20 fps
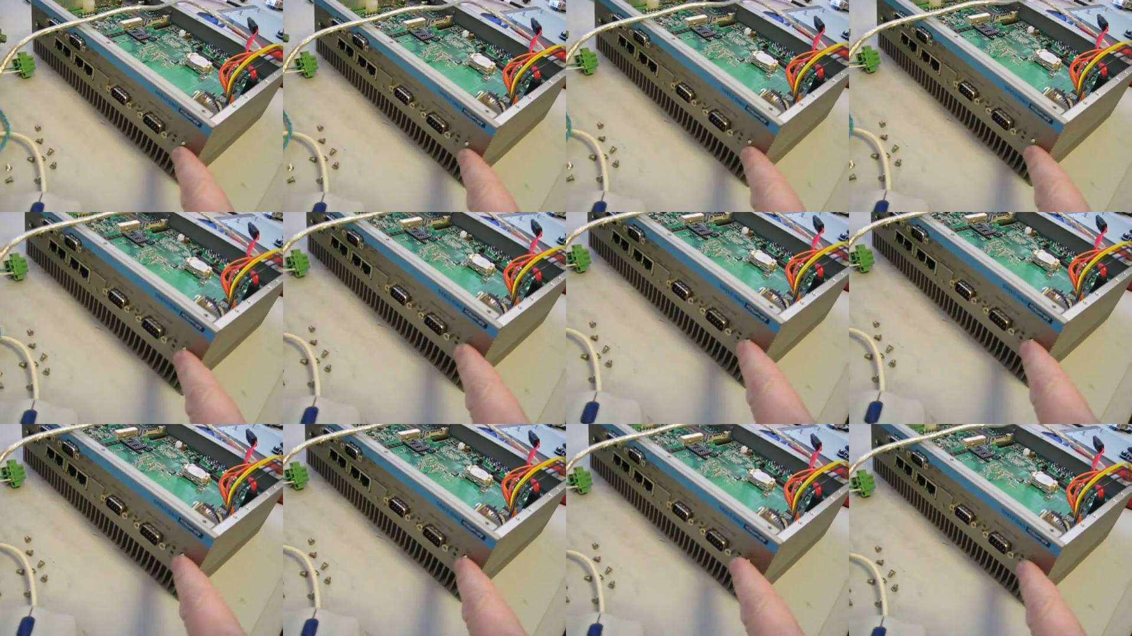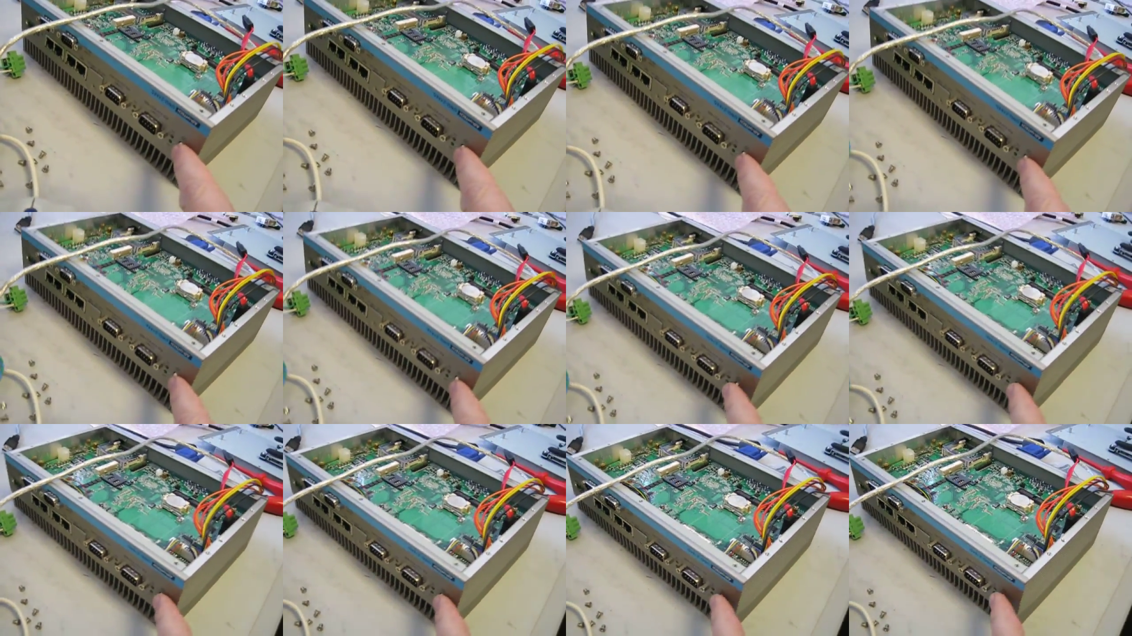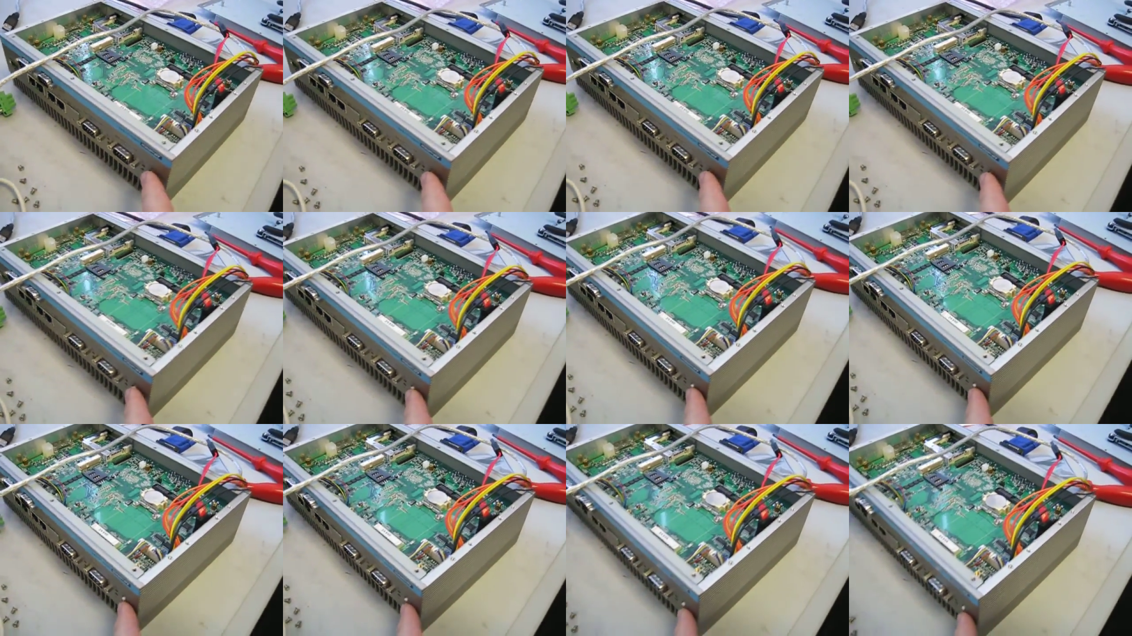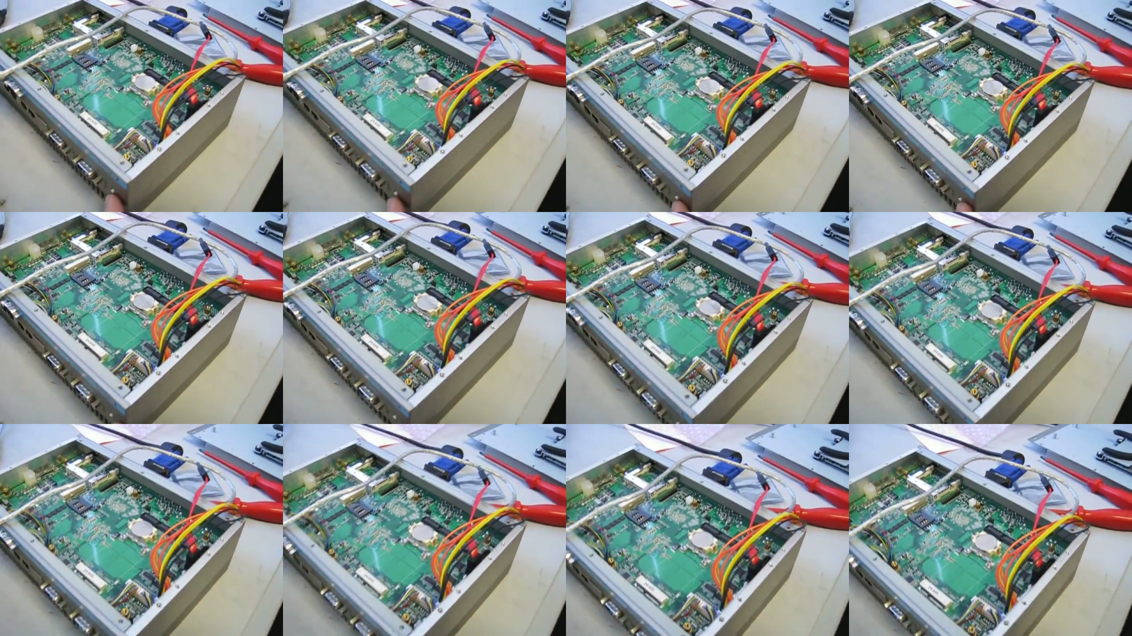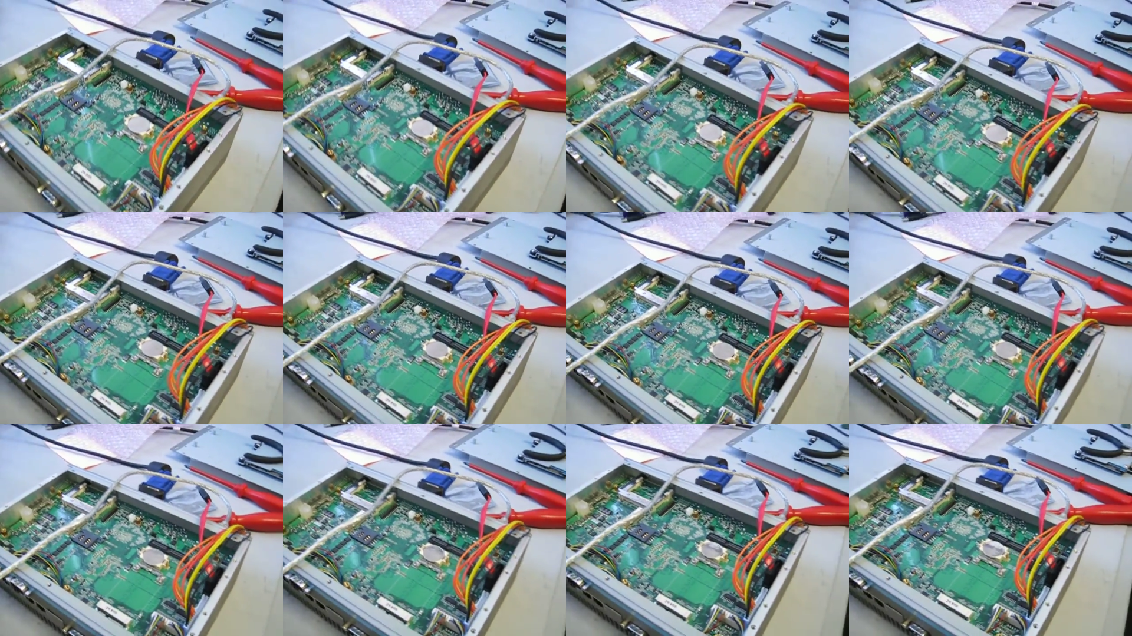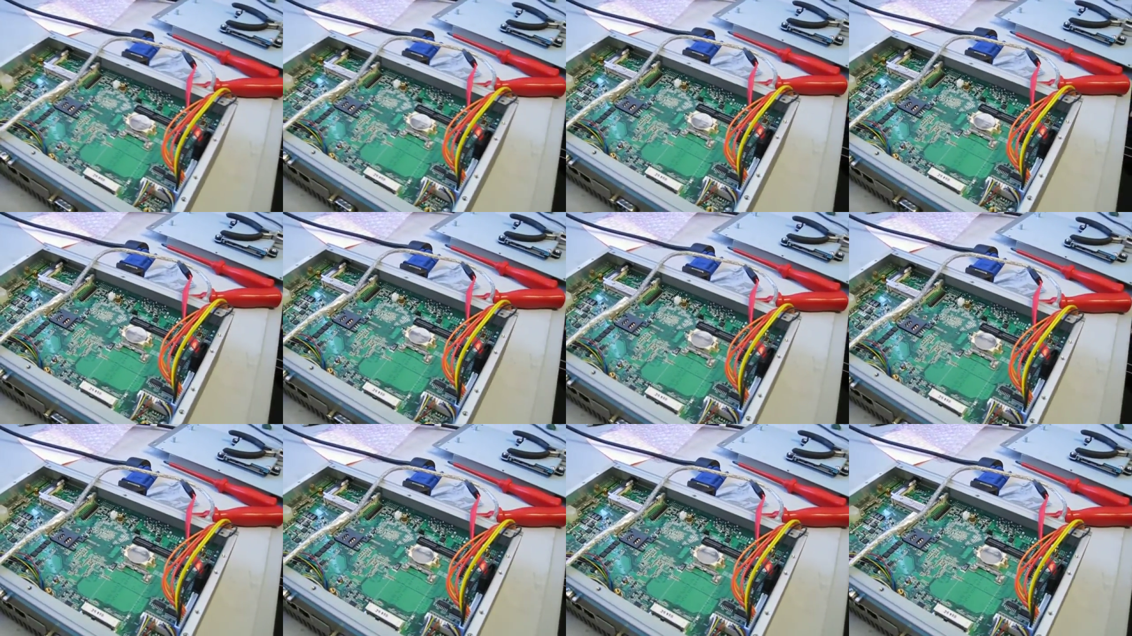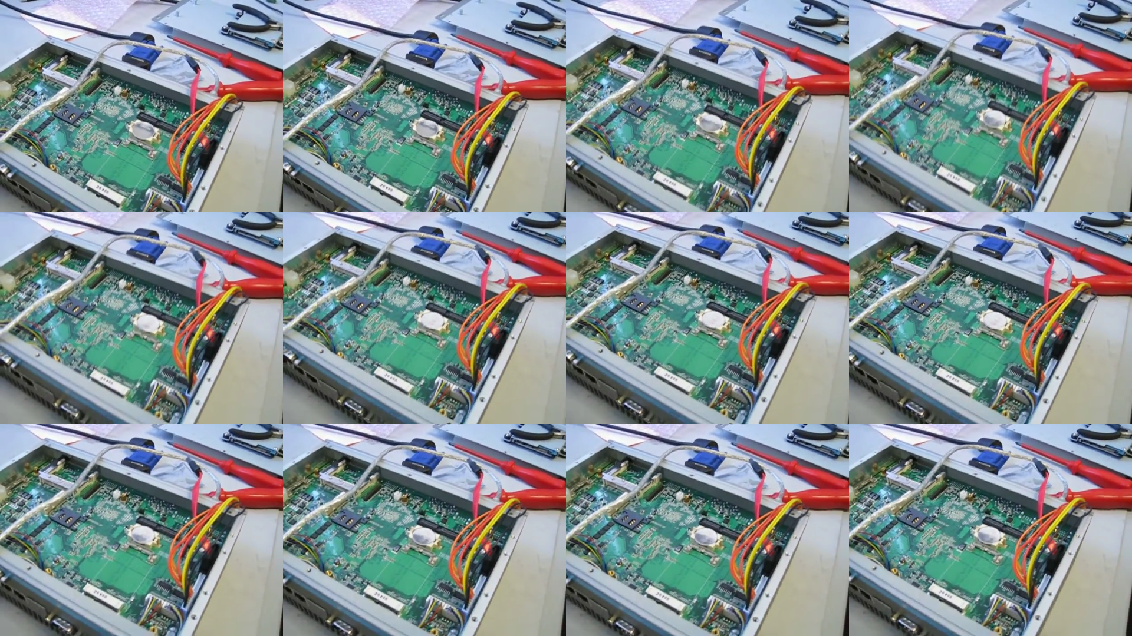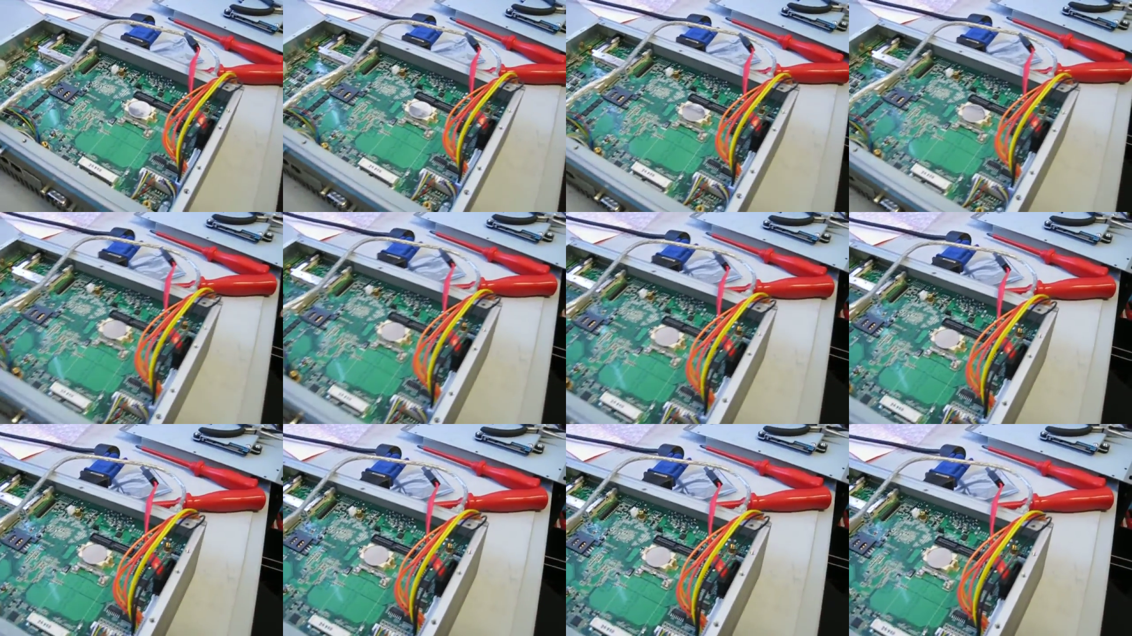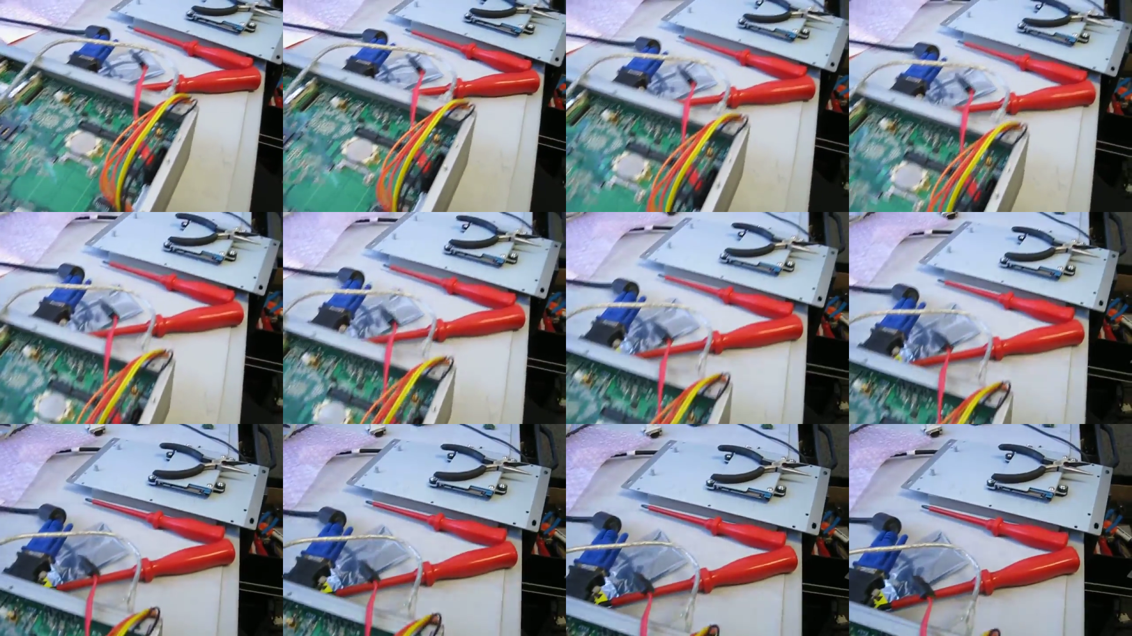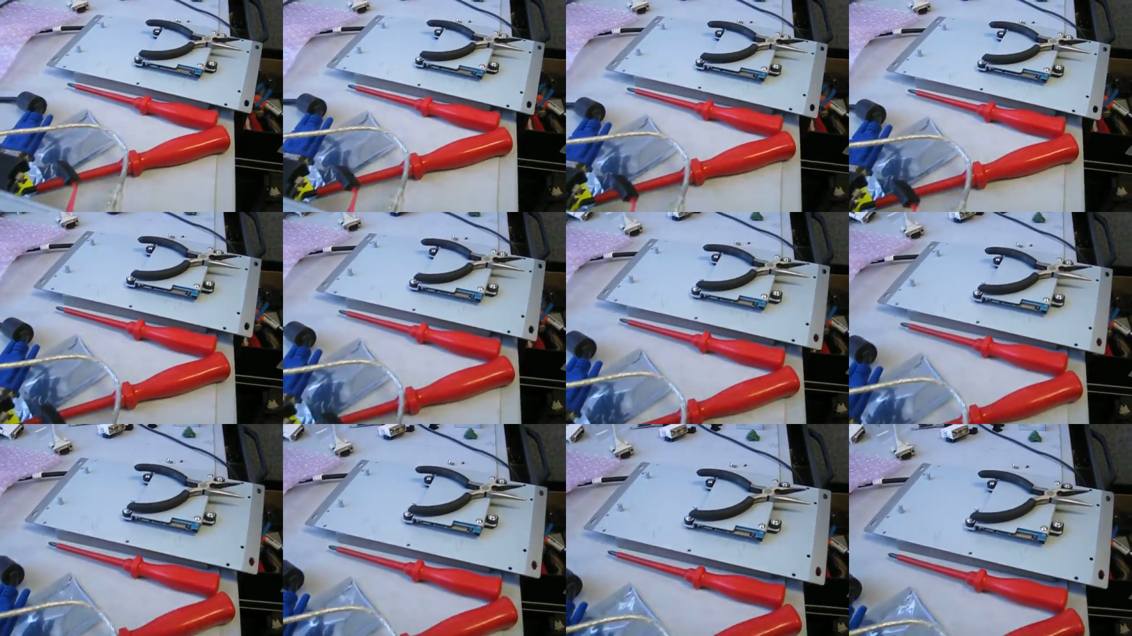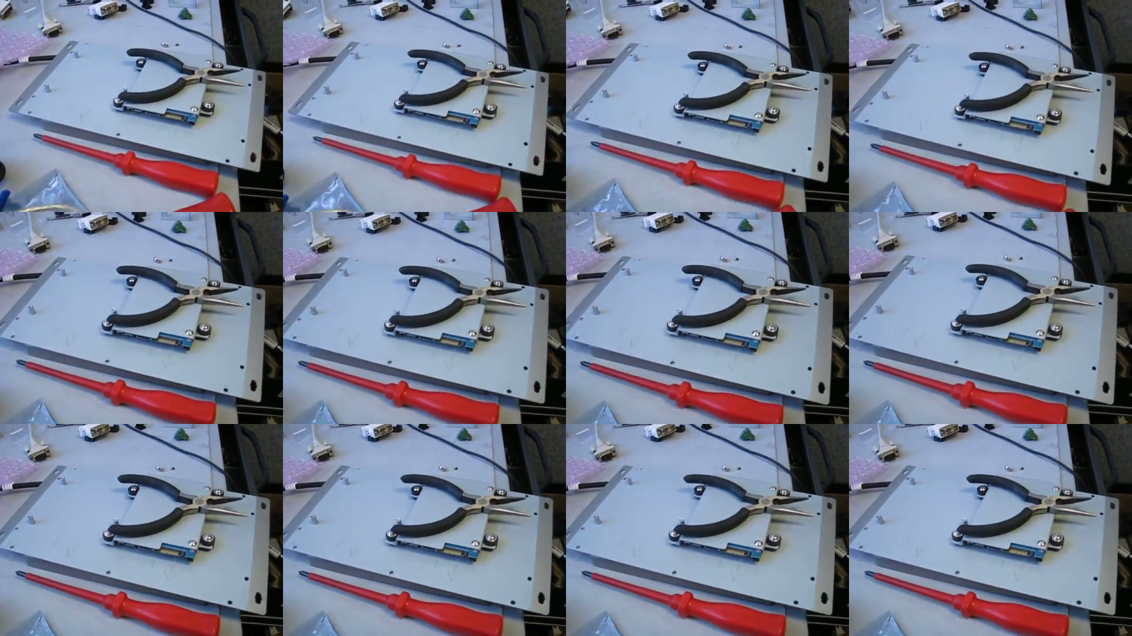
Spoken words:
[unreadable: no face in view]